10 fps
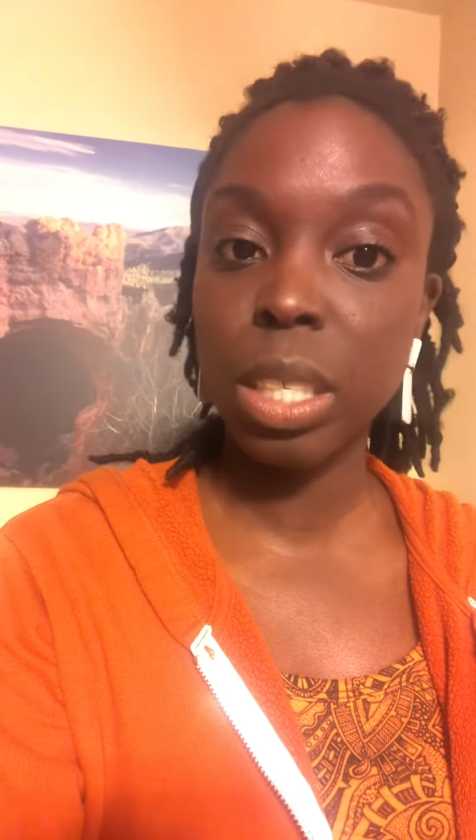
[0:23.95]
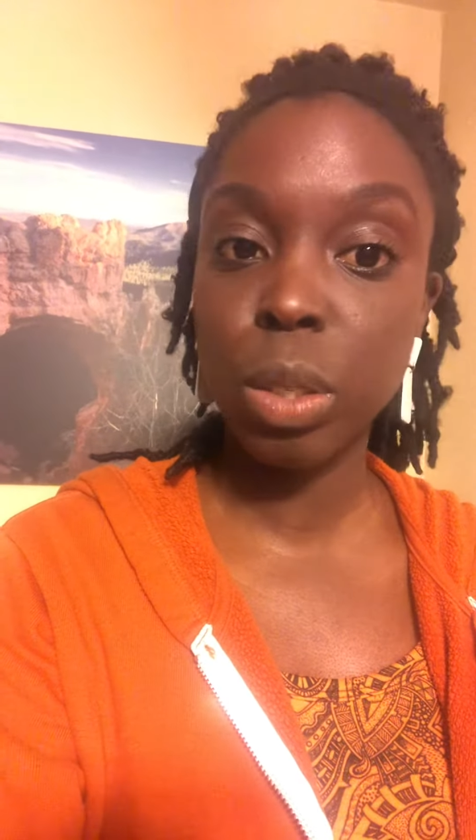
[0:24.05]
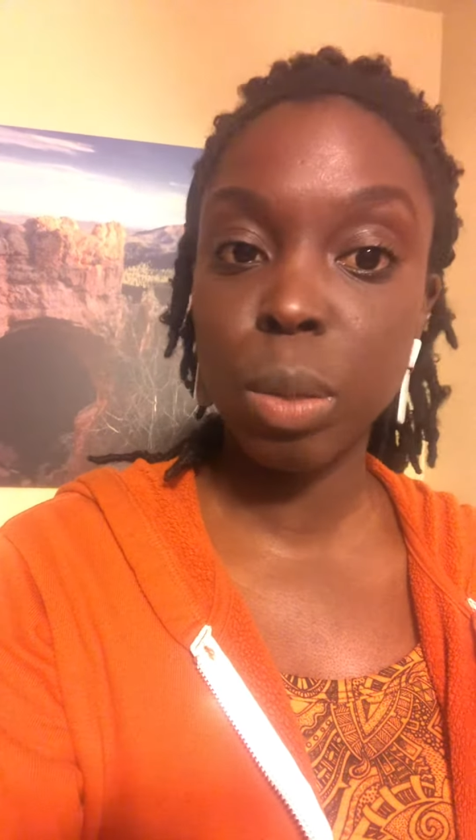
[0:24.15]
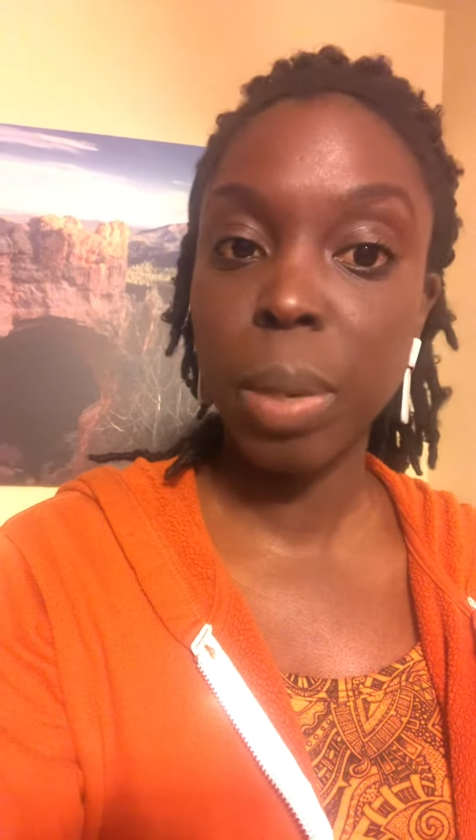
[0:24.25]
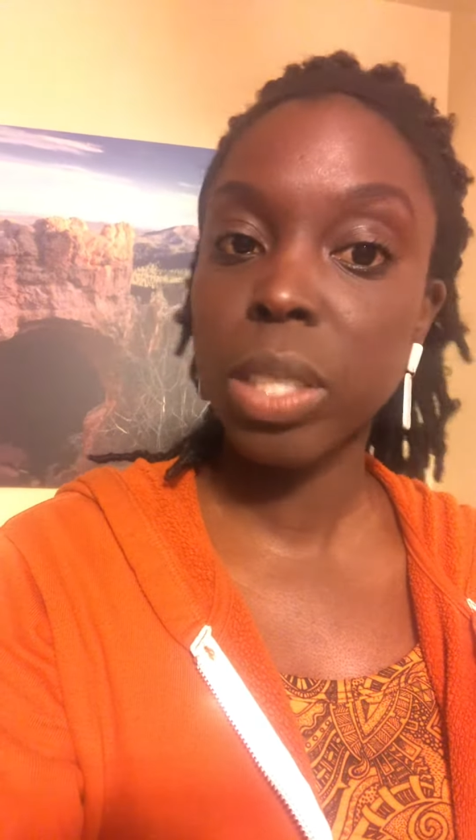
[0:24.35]

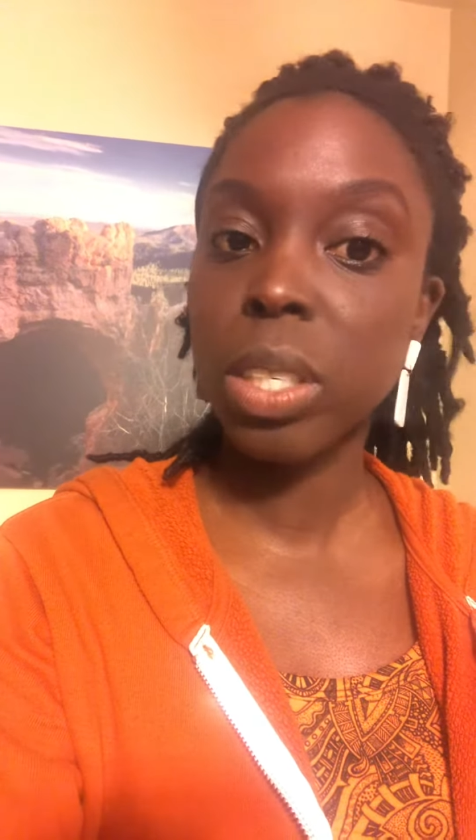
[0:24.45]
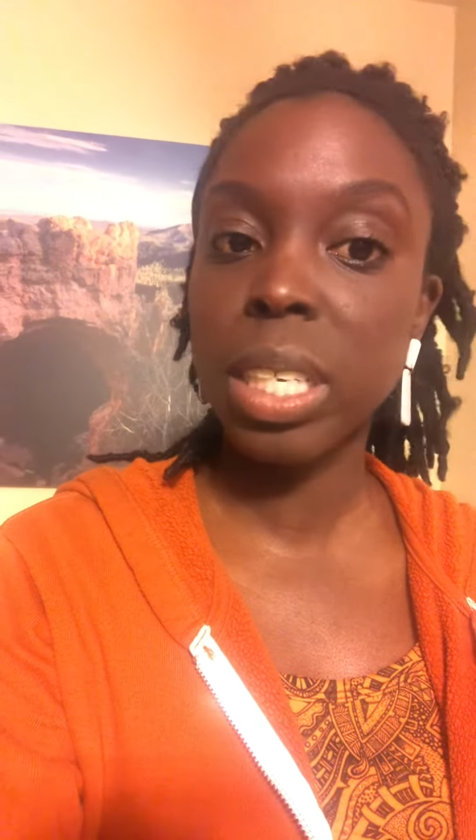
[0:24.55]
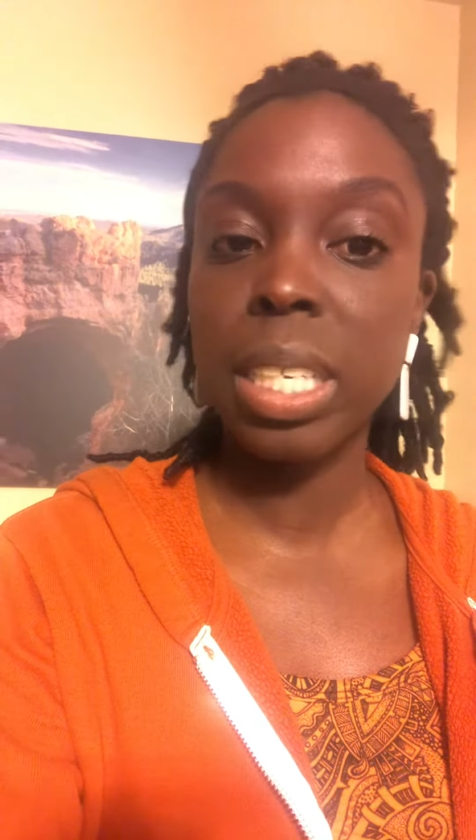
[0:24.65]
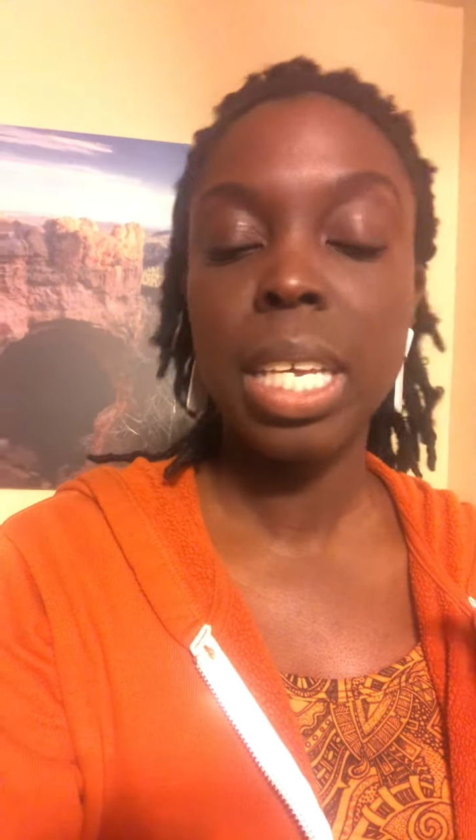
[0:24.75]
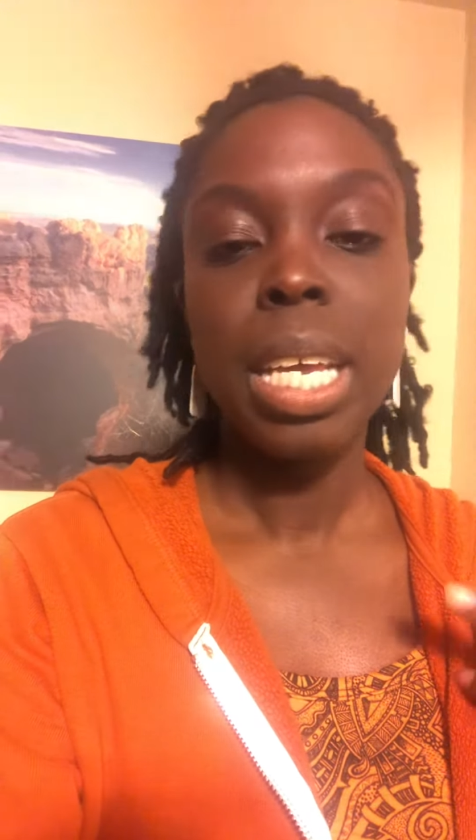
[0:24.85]
to a budget,
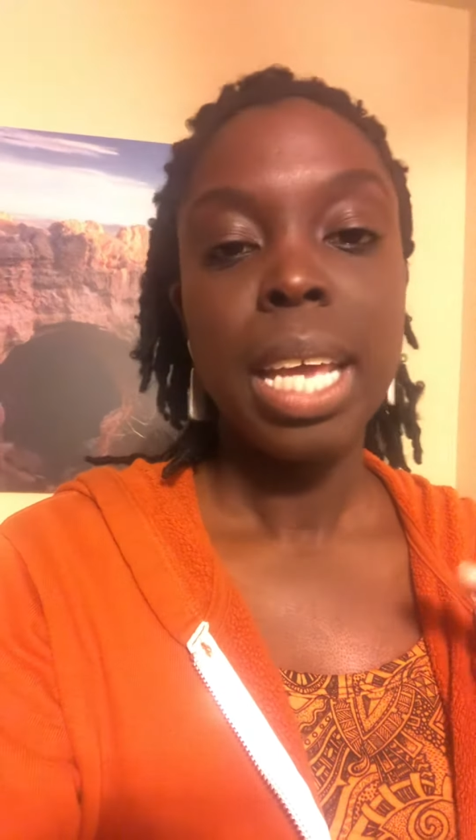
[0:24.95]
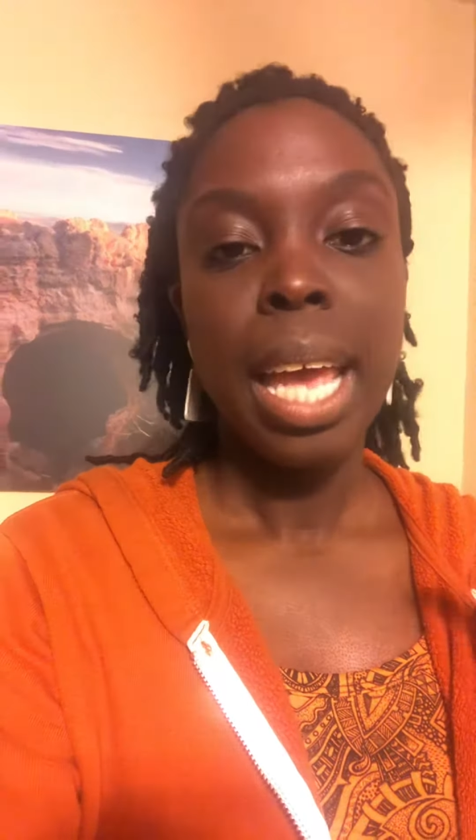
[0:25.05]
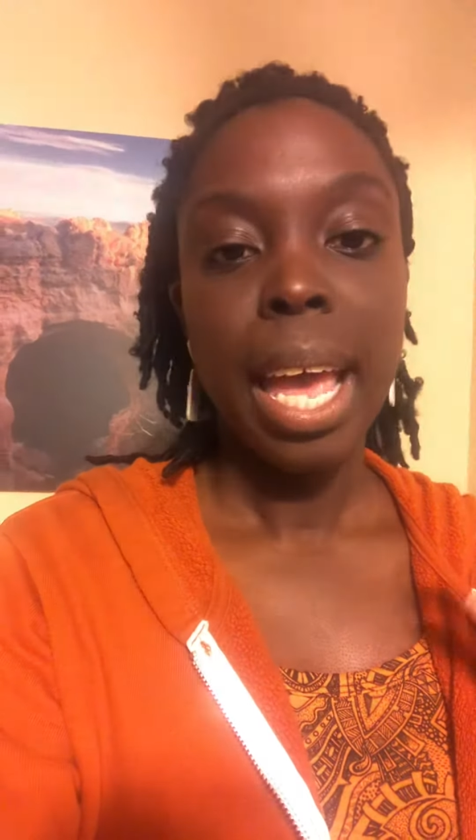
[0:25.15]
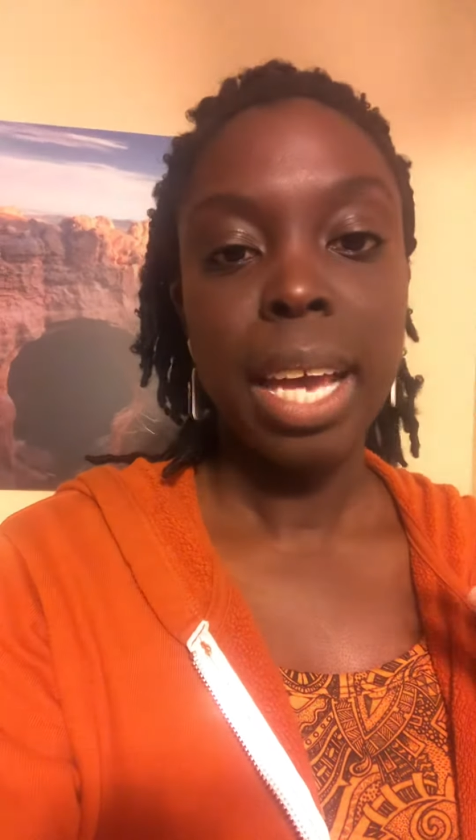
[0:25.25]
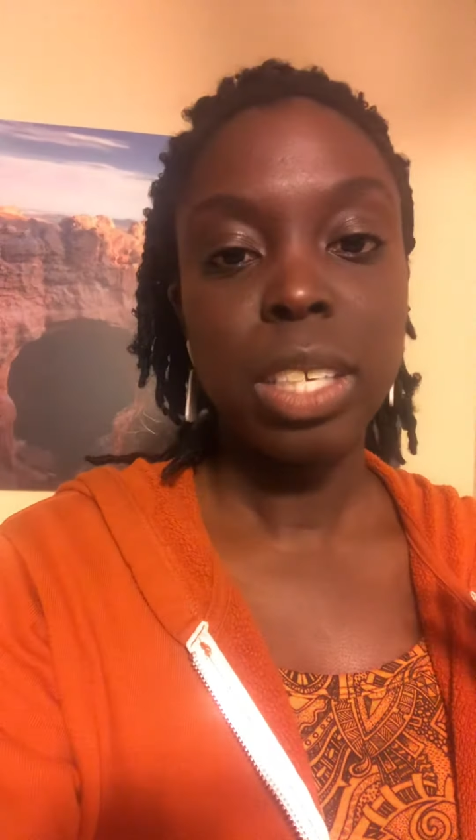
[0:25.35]

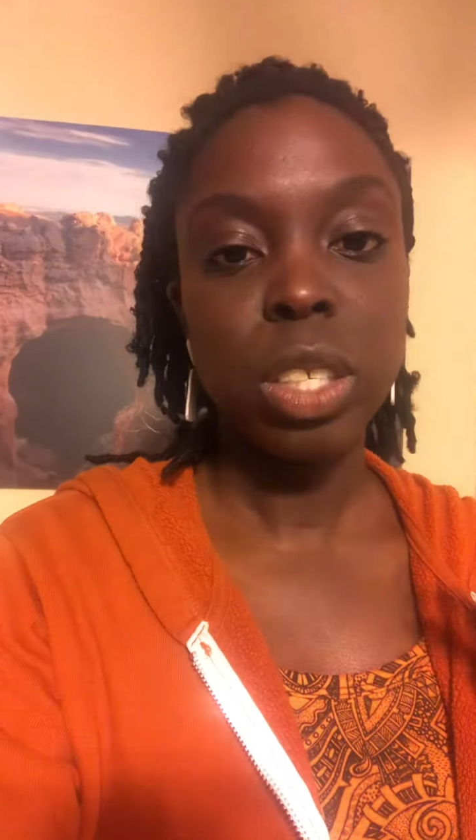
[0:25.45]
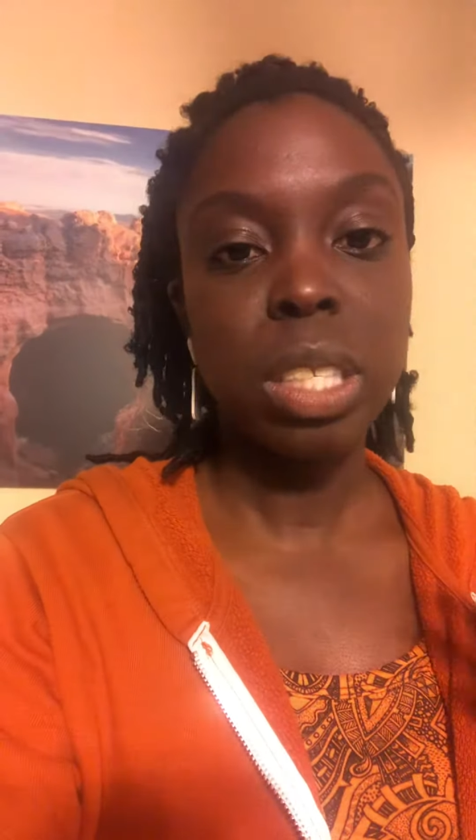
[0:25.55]
and just